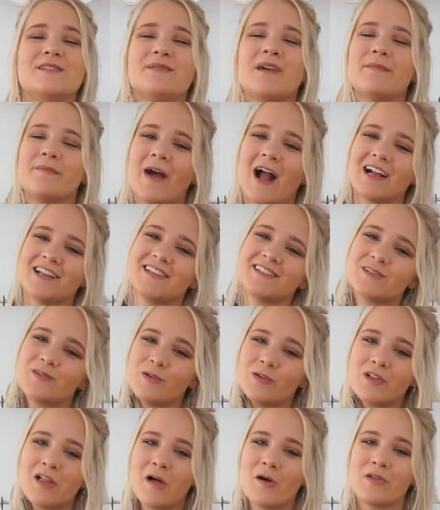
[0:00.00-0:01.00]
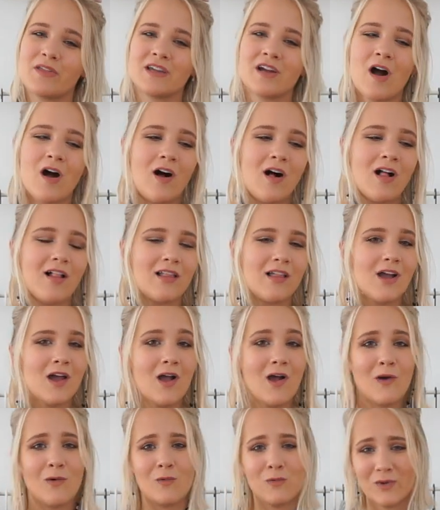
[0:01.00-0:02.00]
to be a back to school clothing haul
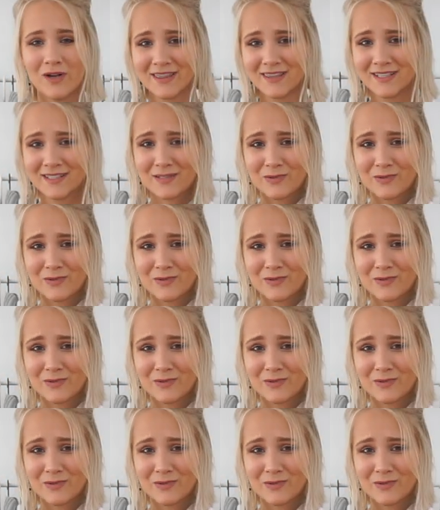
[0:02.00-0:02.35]
with a